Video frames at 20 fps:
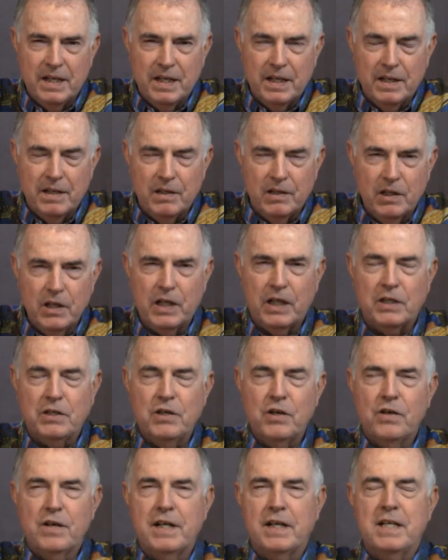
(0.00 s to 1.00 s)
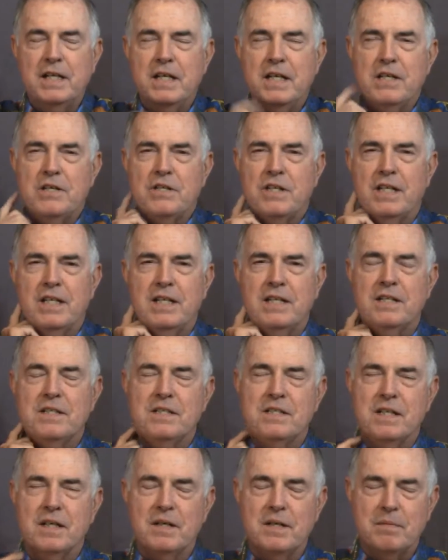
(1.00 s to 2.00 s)
look at current
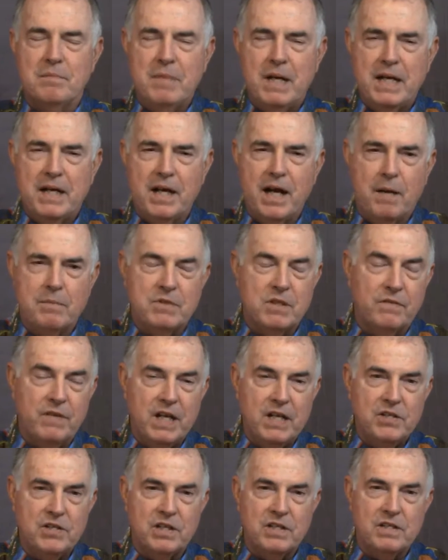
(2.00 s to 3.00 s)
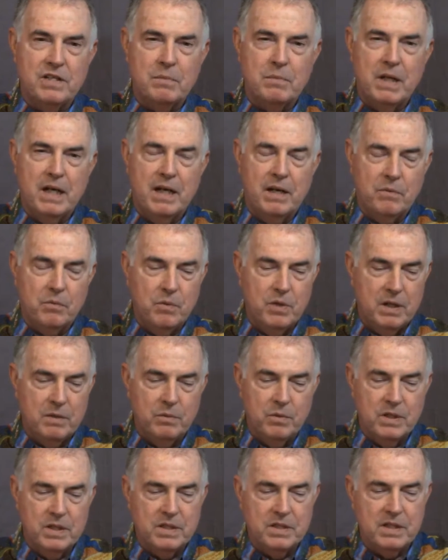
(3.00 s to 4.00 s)
conditions, make observations about
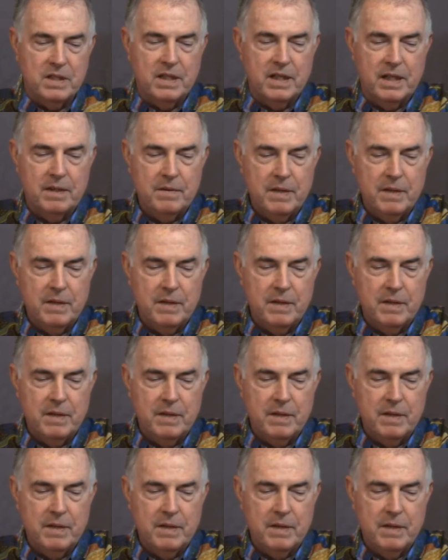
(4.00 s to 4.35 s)
what was